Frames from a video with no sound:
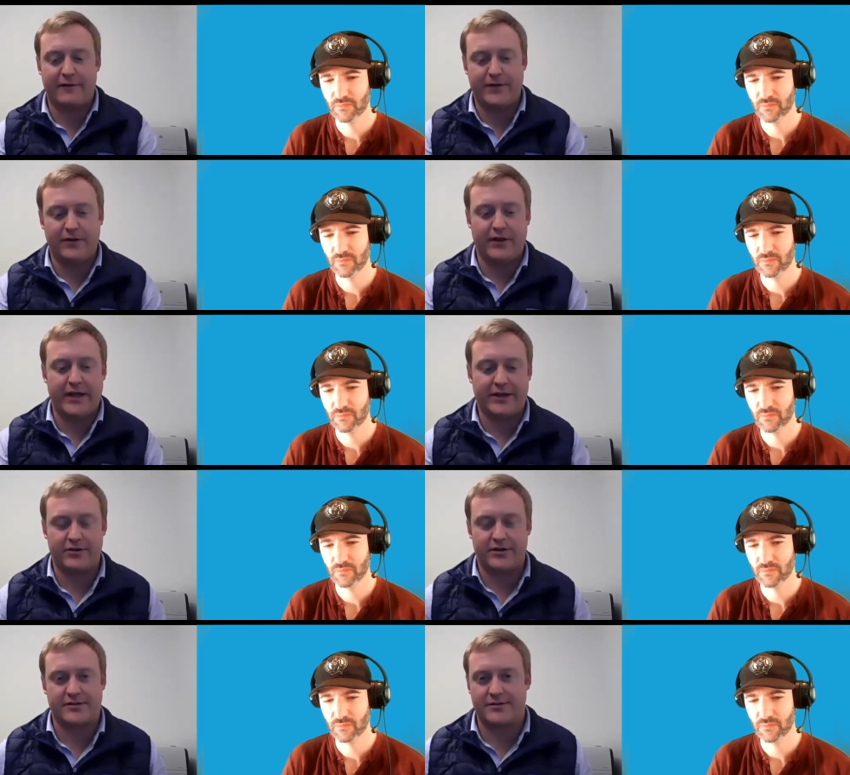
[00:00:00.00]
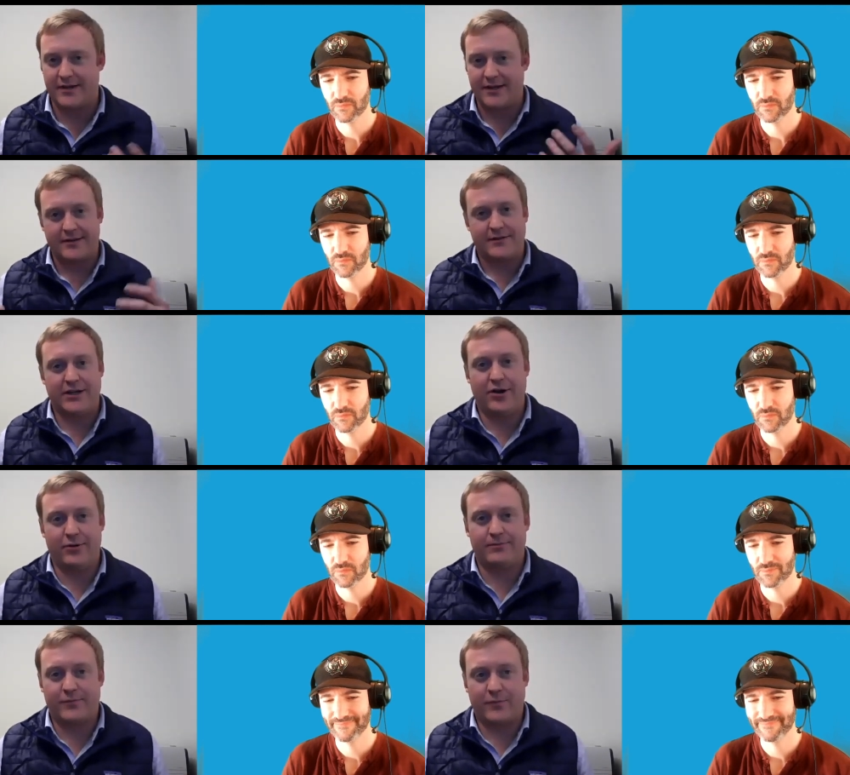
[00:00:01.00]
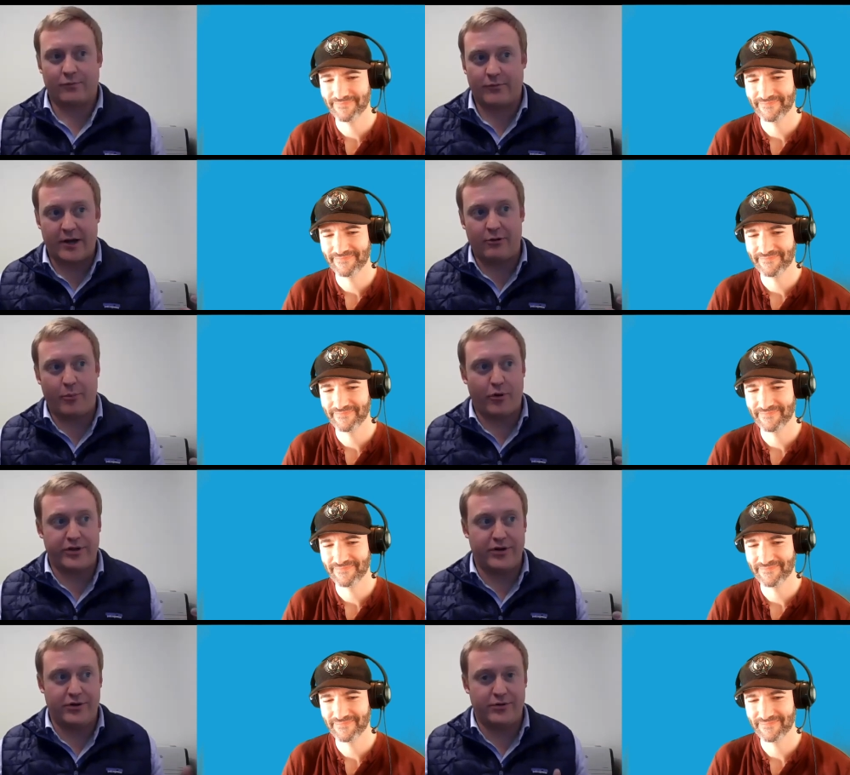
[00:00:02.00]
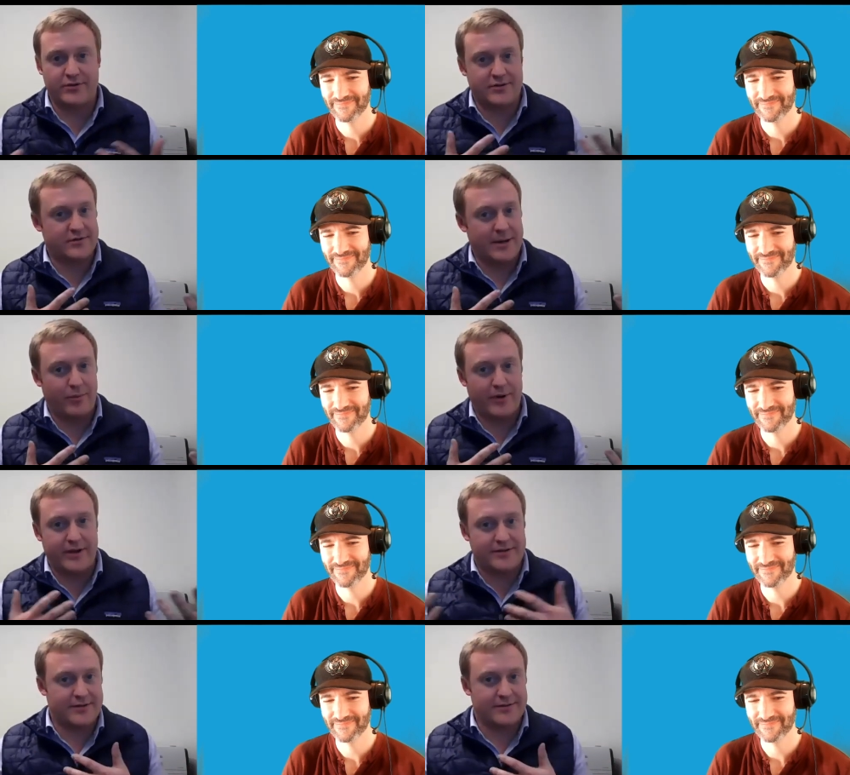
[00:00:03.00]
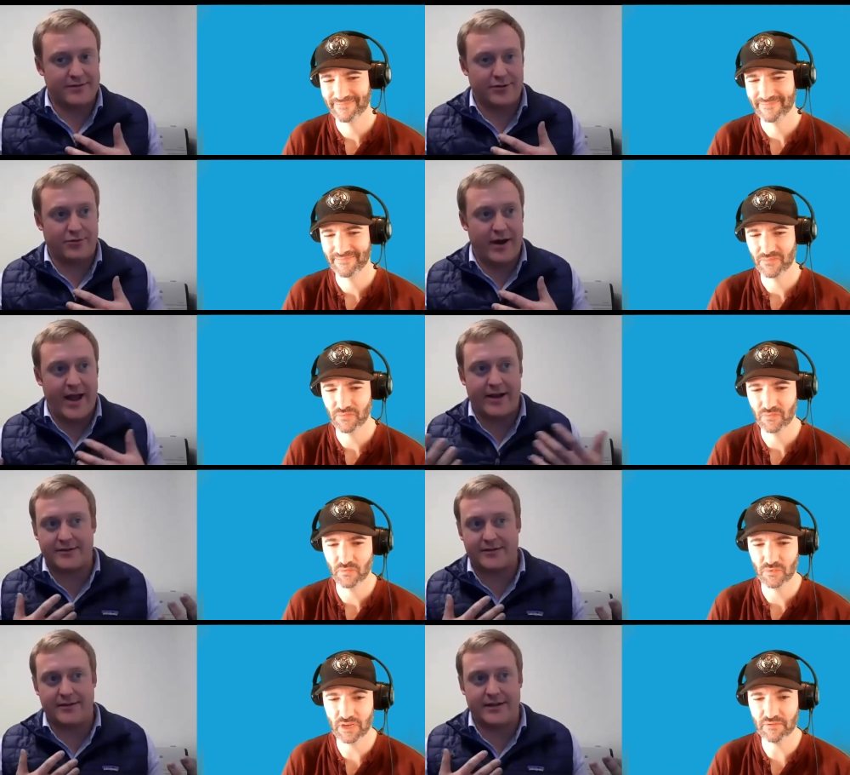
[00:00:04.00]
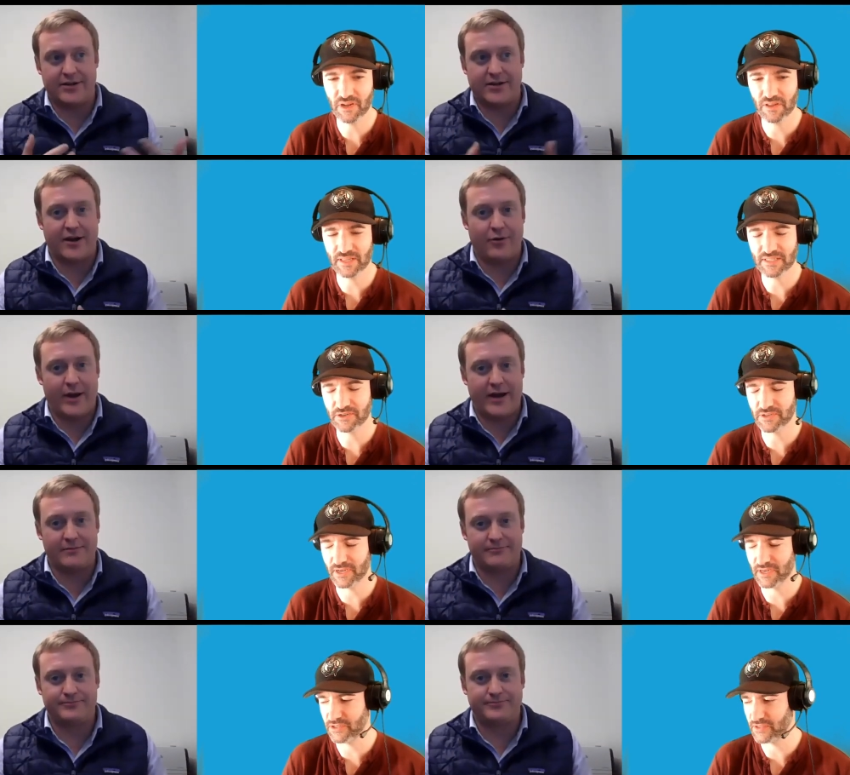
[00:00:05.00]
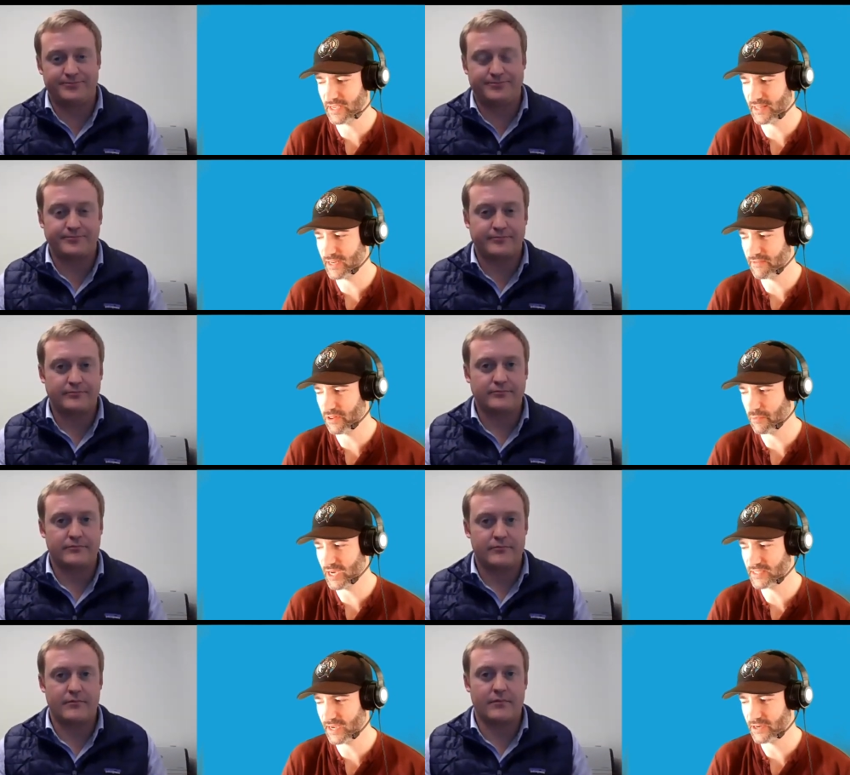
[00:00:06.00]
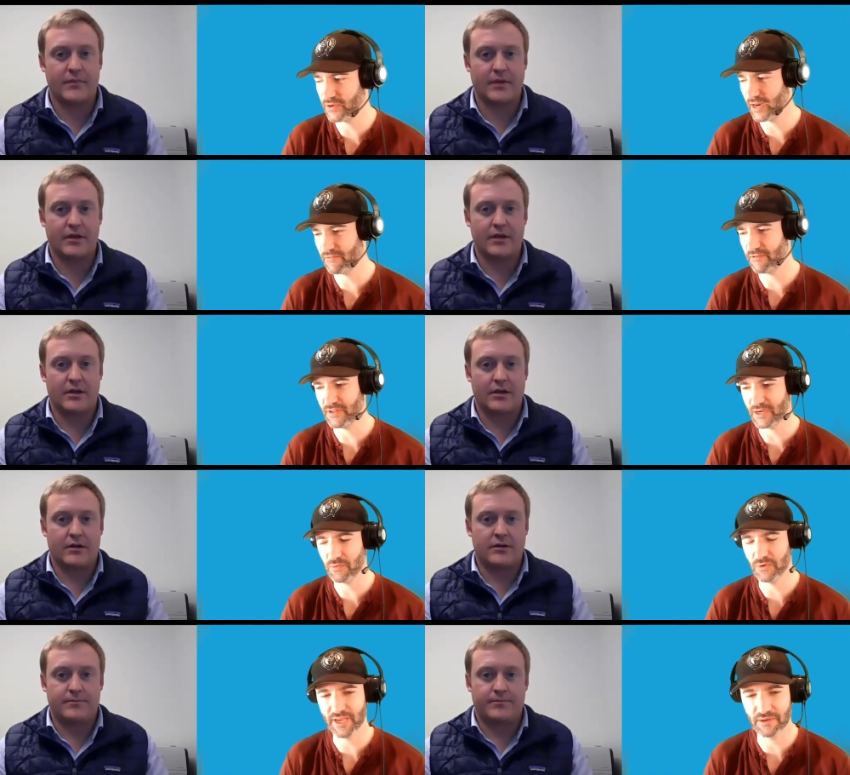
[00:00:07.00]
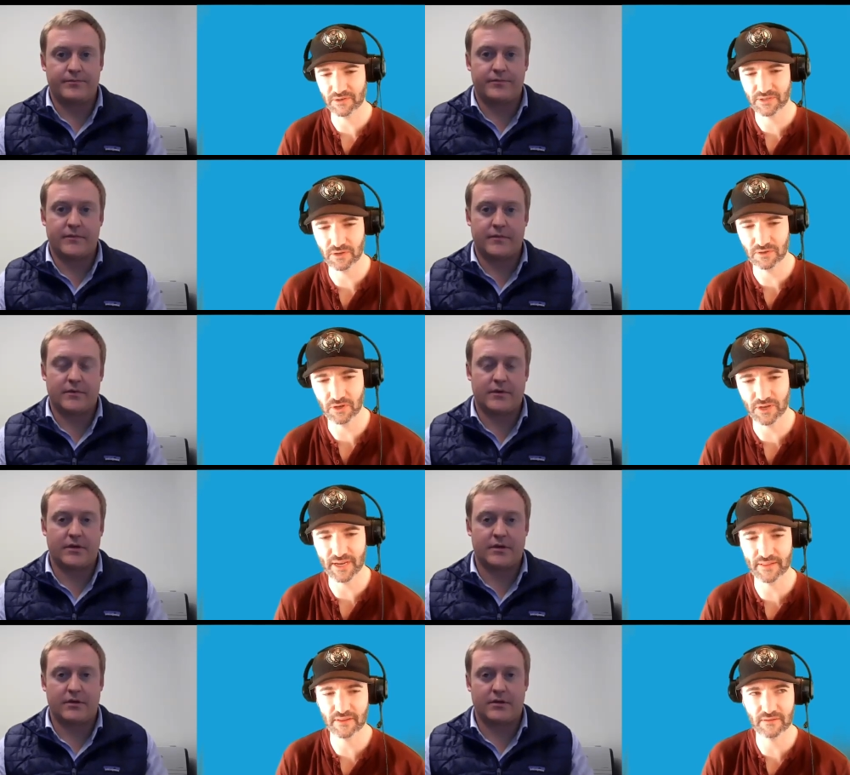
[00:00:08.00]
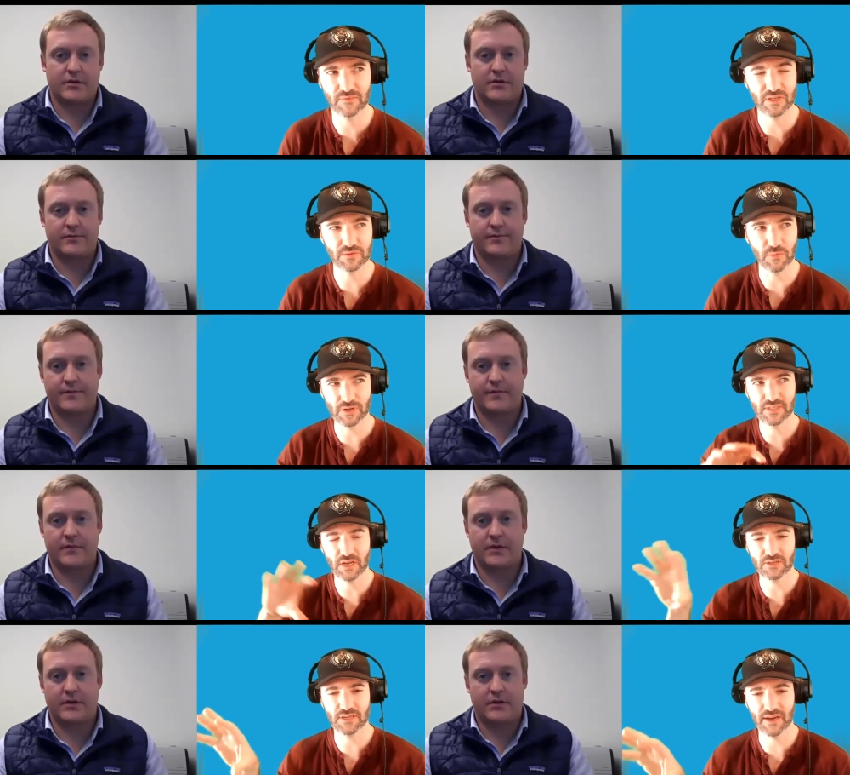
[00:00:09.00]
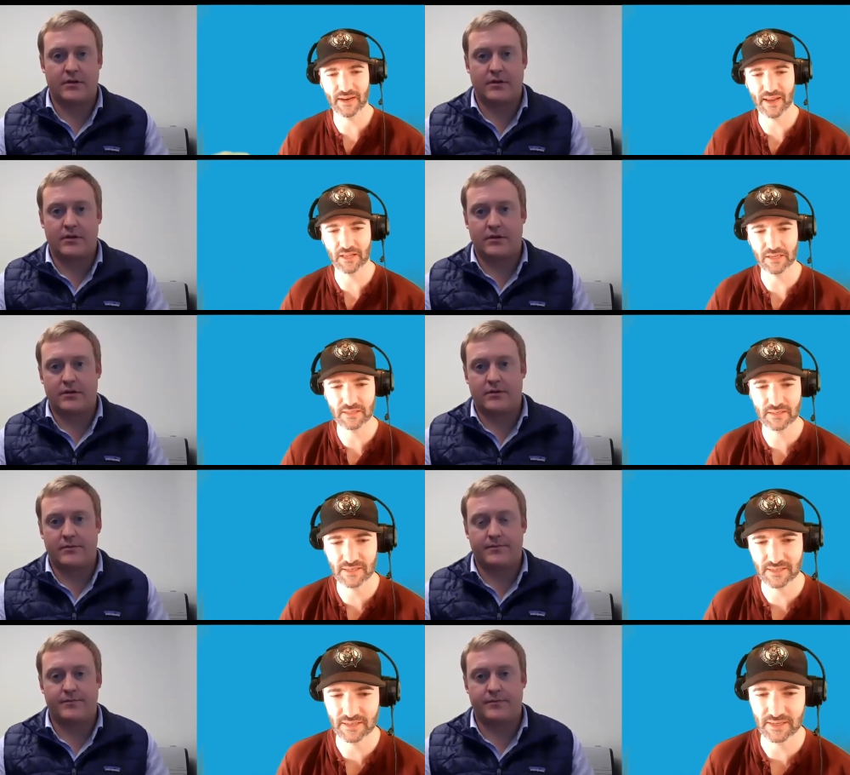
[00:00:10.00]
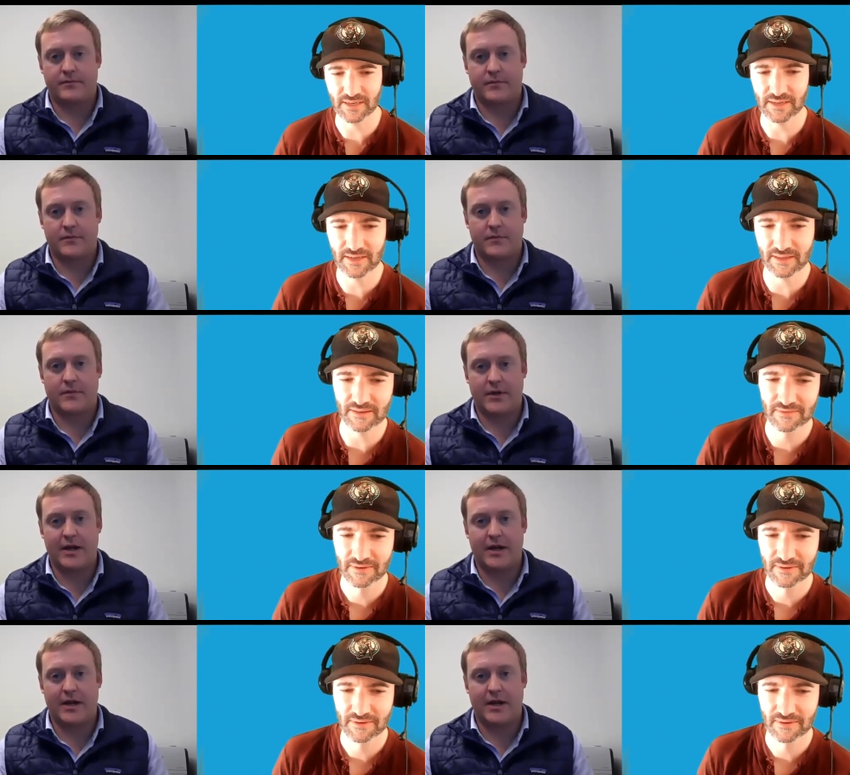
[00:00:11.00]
Speaker 1: of feel like you're just, you know, kind of reporting the news. They print, you react. Even on, it's interesting because
Speaker 2: you say that even on the buy side, you kind of felt like, well, yeah, you're still looking at the the smartest sell side analyst to see, and